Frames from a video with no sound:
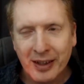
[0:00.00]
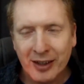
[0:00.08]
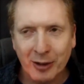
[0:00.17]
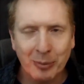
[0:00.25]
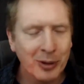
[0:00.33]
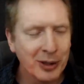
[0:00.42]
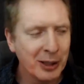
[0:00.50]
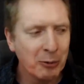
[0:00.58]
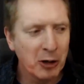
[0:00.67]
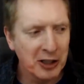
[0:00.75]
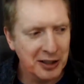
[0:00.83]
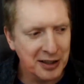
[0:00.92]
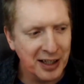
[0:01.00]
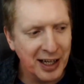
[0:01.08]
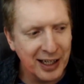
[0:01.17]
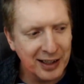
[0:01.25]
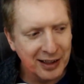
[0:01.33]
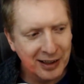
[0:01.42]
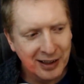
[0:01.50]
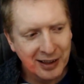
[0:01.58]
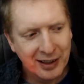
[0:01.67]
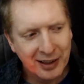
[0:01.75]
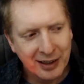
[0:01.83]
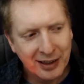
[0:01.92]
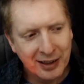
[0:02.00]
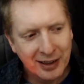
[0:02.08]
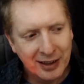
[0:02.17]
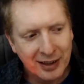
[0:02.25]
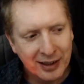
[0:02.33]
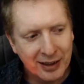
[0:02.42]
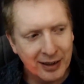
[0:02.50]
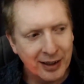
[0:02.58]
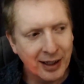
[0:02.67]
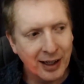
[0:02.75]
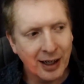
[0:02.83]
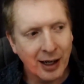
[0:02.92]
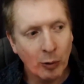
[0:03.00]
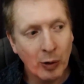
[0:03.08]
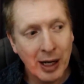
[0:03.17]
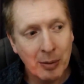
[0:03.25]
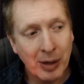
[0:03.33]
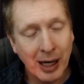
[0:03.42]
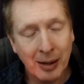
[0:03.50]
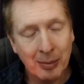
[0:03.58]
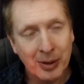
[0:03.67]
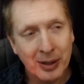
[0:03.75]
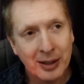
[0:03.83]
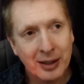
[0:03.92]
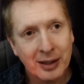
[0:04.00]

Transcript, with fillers: Somebody once said that a web app